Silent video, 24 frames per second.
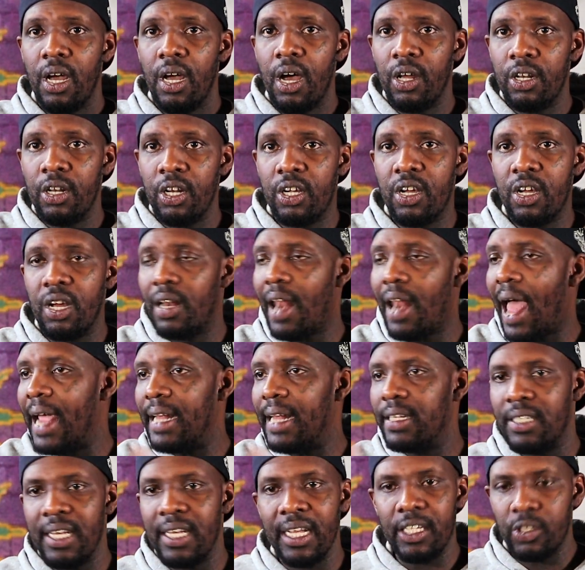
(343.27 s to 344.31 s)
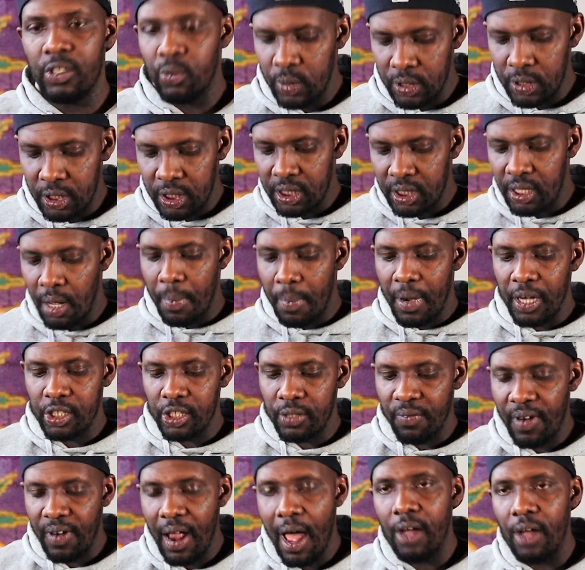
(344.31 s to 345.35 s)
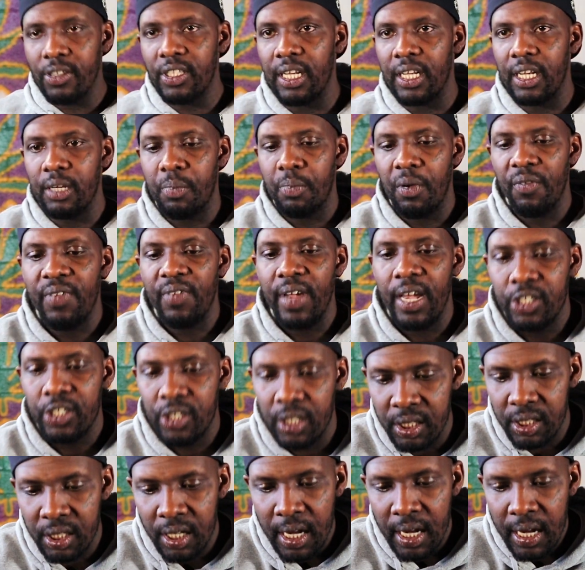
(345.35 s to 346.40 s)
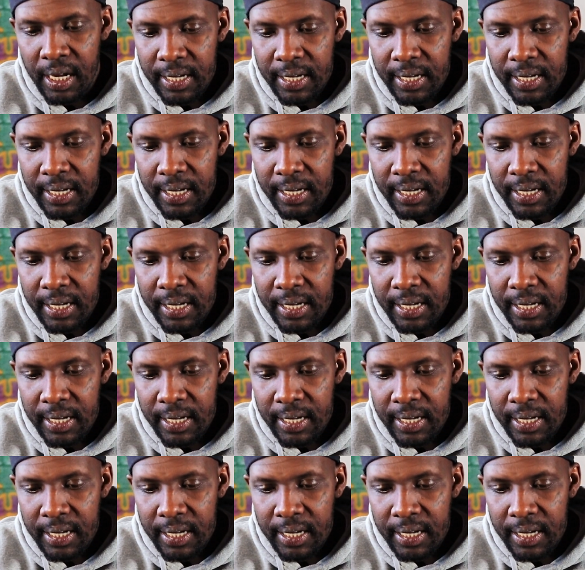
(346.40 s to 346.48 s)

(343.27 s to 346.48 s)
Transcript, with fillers: under like niggas with just a bunch of flaws and imperfections.